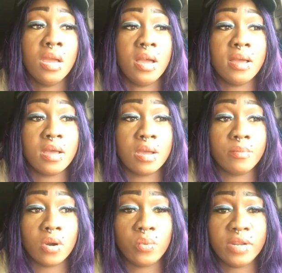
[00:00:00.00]

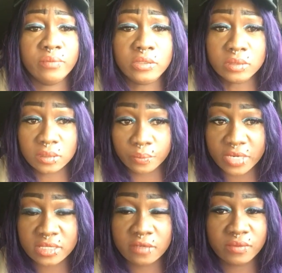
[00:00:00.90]
or whatever, which was
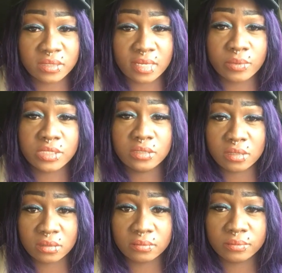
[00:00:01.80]
impressive because I was, you
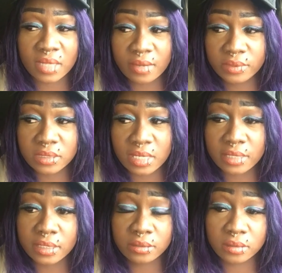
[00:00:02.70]
know, I was a
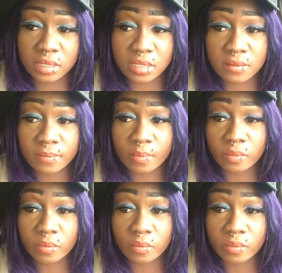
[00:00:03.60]
lot younger then.